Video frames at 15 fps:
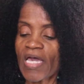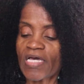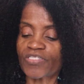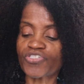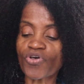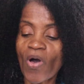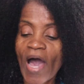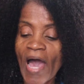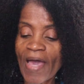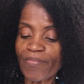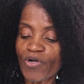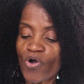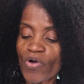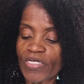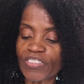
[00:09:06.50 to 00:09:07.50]
And so
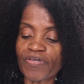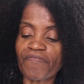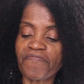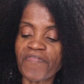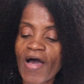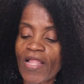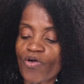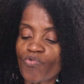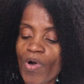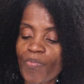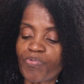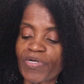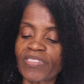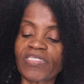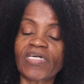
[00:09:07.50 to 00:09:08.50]
I'm going to follow
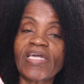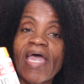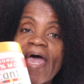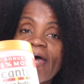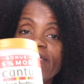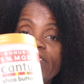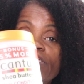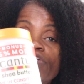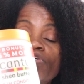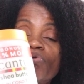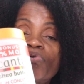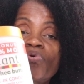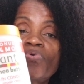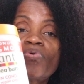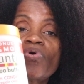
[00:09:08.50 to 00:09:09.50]
up with the
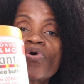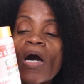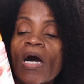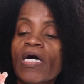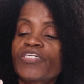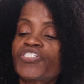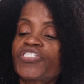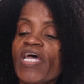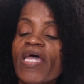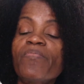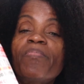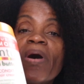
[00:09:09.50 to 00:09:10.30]
Cantu Shea